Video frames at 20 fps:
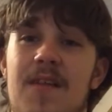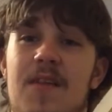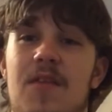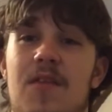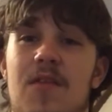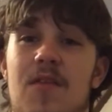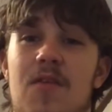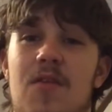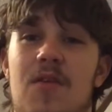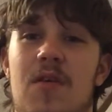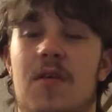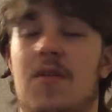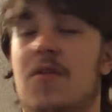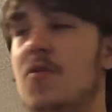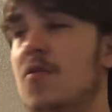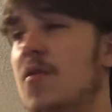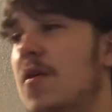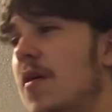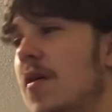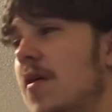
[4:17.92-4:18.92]
to the,
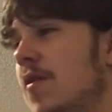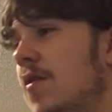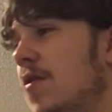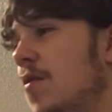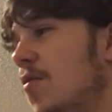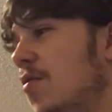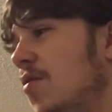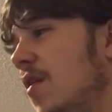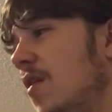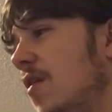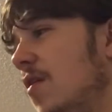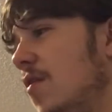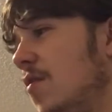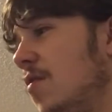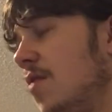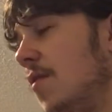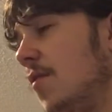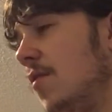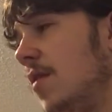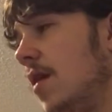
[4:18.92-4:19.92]
to the new
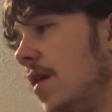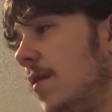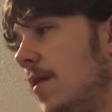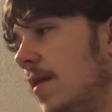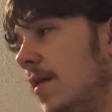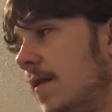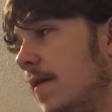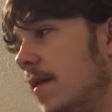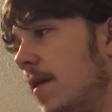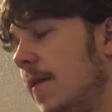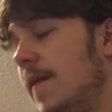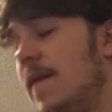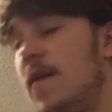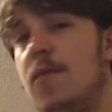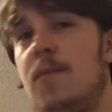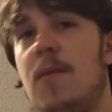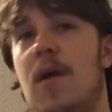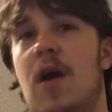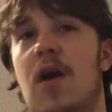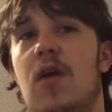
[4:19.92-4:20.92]
seniors that were com- coming
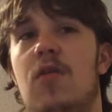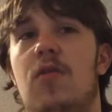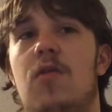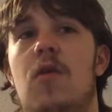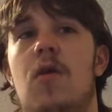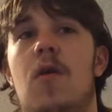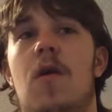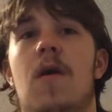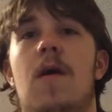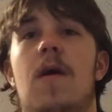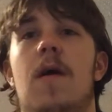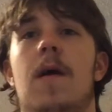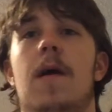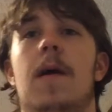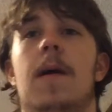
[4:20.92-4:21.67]
this past year.